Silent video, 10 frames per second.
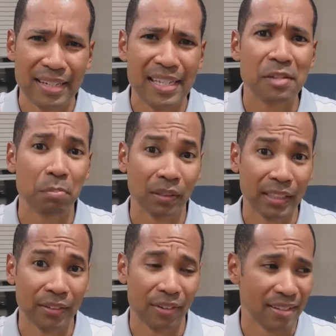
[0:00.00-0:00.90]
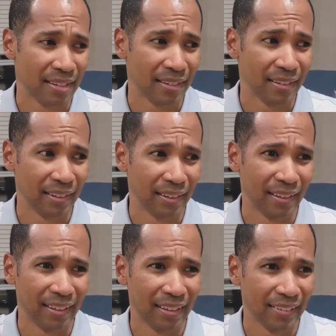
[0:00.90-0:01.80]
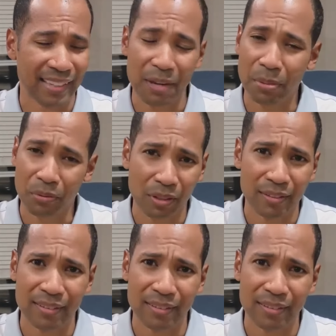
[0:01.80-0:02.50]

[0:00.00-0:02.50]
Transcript: disbelief, as in, this can't be real.